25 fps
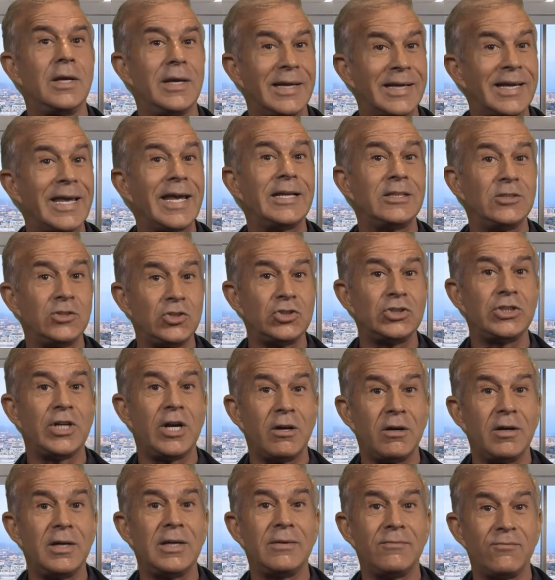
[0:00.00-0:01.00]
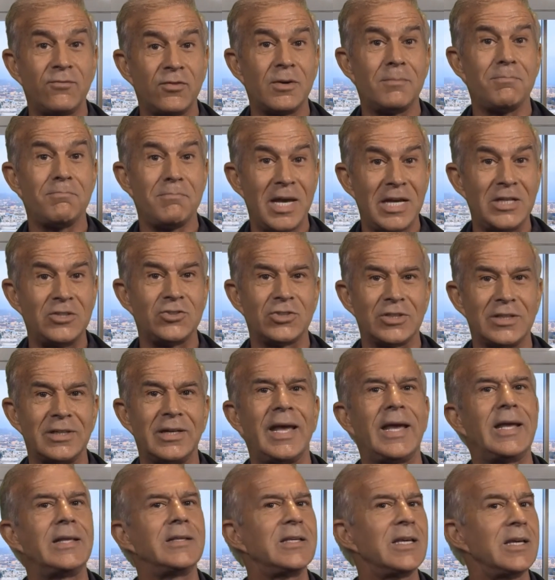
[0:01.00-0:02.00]
can share information
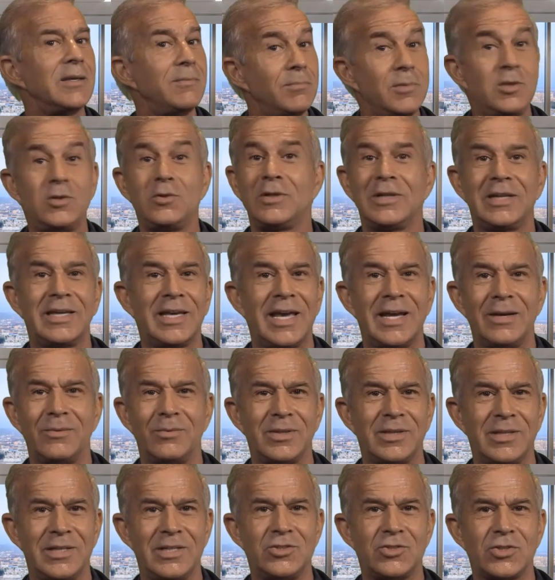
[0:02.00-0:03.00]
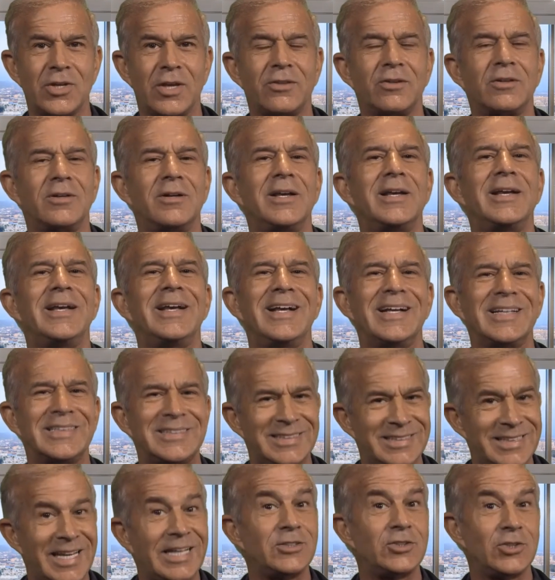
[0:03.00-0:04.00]
and communicate with each other
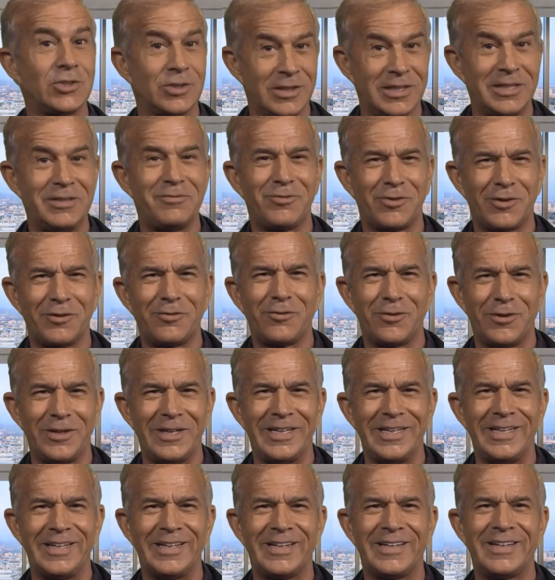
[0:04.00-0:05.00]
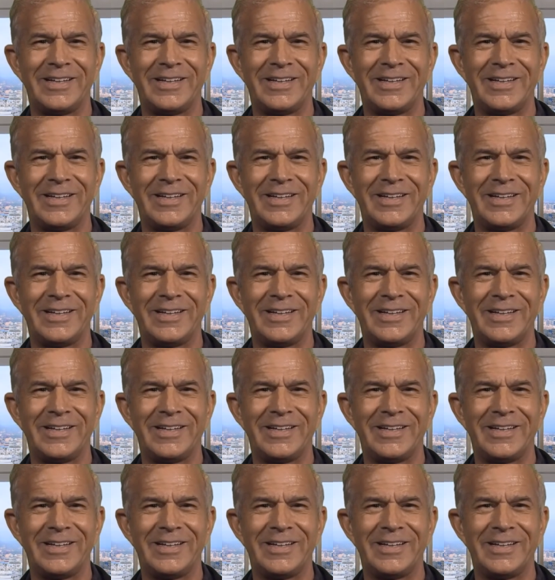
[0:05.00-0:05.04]
essentially for free.